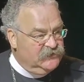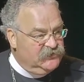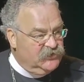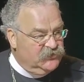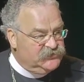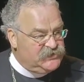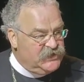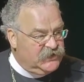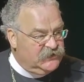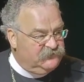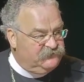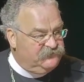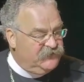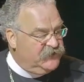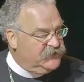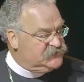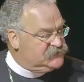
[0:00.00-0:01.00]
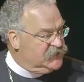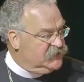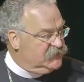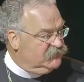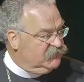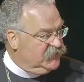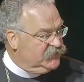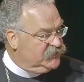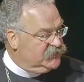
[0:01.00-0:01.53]
Don't take offense at
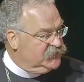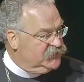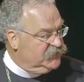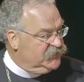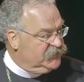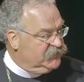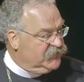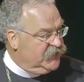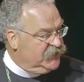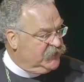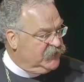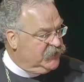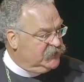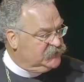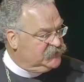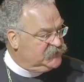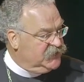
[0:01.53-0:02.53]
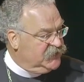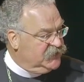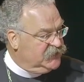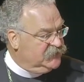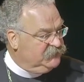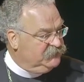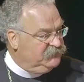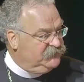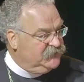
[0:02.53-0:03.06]
what they're doing right now,
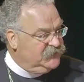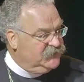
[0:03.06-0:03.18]
Jacob.